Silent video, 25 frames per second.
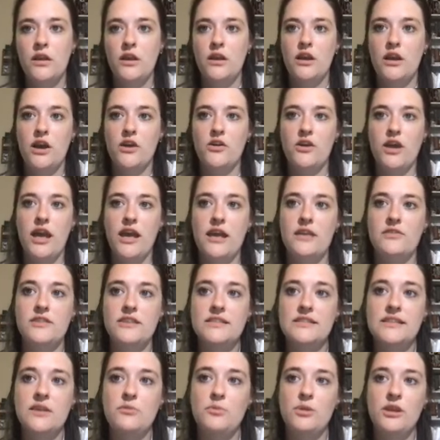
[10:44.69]
Okay, this
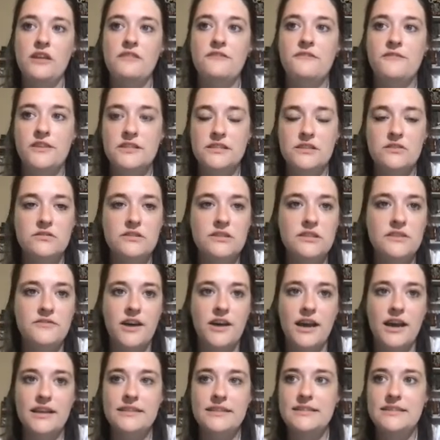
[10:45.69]
can be a physical
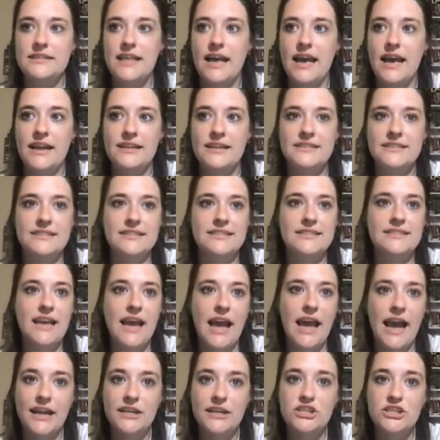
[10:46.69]
device that is
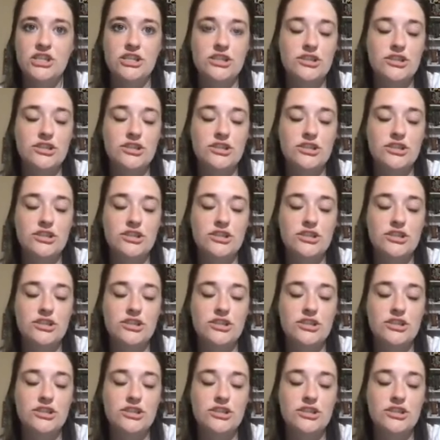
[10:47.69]
attached